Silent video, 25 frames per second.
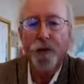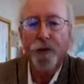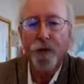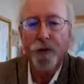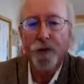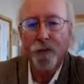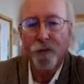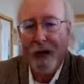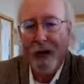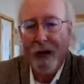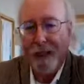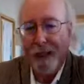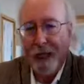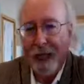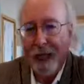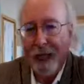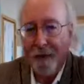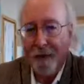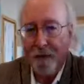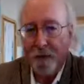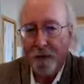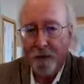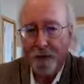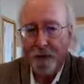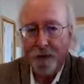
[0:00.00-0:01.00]
right
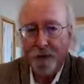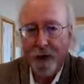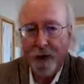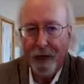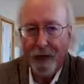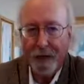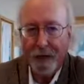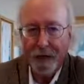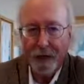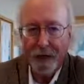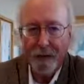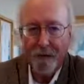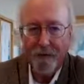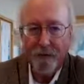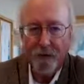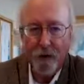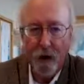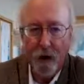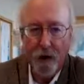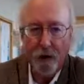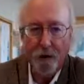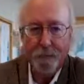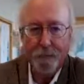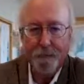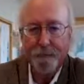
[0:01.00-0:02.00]
lateral strike slip
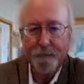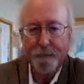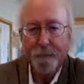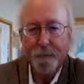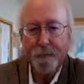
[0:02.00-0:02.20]
fault.